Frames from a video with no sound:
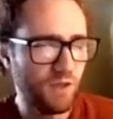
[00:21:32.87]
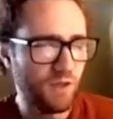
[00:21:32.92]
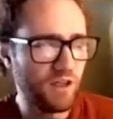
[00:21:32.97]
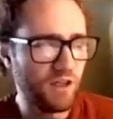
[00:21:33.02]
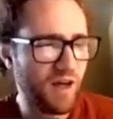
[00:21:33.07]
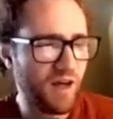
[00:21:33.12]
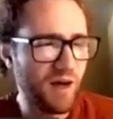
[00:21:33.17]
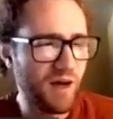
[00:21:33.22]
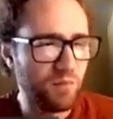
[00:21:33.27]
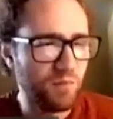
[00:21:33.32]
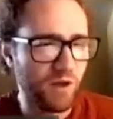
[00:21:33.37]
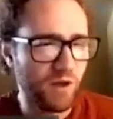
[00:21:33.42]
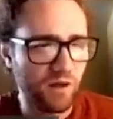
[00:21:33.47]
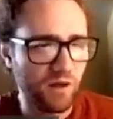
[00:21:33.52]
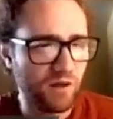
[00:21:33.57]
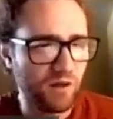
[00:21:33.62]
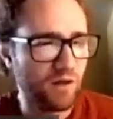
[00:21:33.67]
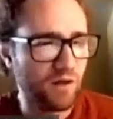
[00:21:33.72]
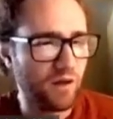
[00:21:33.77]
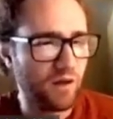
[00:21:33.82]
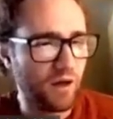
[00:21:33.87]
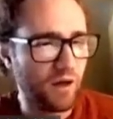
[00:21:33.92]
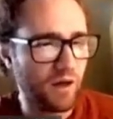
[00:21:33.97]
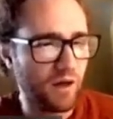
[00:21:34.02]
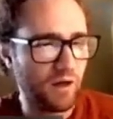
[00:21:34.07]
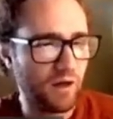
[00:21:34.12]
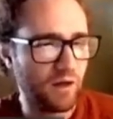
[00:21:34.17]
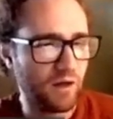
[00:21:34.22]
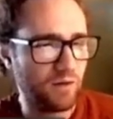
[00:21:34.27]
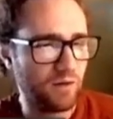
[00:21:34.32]
Tapp and
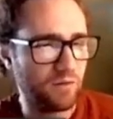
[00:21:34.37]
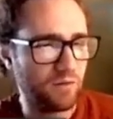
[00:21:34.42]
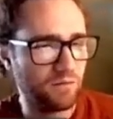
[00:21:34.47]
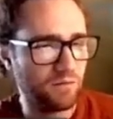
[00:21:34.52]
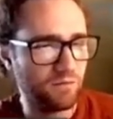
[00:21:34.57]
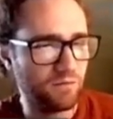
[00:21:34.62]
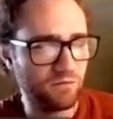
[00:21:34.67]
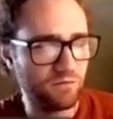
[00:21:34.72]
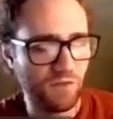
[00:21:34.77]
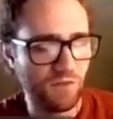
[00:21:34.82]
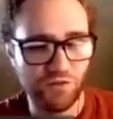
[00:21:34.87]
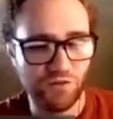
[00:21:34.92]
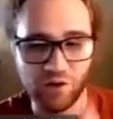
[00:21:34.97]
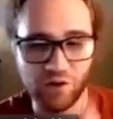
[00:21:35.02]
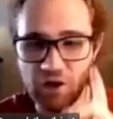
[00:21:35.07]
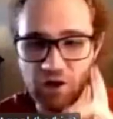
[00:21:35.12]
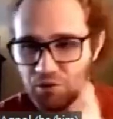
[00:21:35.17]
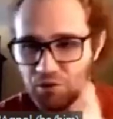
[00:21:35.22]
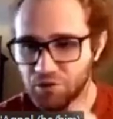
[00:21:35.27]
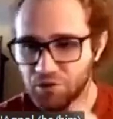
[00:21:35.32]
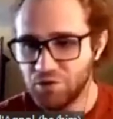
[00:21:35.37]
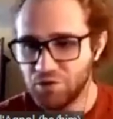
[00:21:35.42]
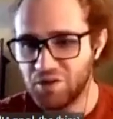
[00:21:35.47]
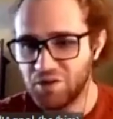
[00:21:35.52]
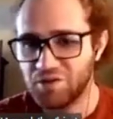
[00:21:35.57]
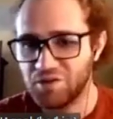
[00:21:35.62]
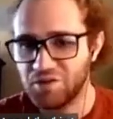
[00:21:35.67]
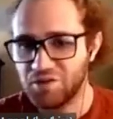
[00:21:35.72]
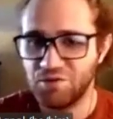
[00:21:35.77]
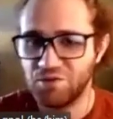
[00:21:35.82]
um, I forgot what
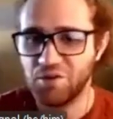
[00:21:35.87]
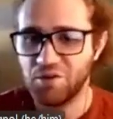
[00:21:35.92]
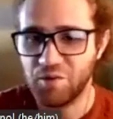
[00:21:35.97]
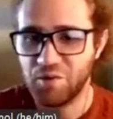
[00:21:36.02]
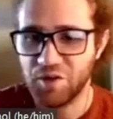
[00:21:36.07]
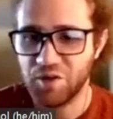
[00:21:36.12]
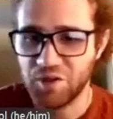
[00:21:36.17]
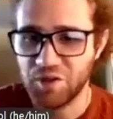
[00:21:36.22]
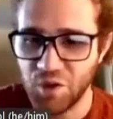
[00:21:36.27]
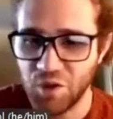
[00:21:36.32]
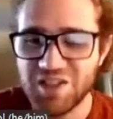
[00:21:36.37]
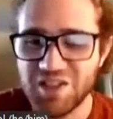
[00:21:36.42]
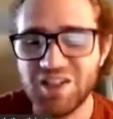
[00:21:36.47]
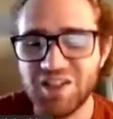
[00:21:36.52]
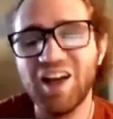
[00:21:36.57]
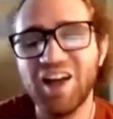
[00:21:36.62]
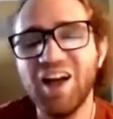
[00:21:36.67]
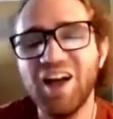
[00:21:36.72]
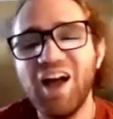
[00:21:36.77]
the fourth person was,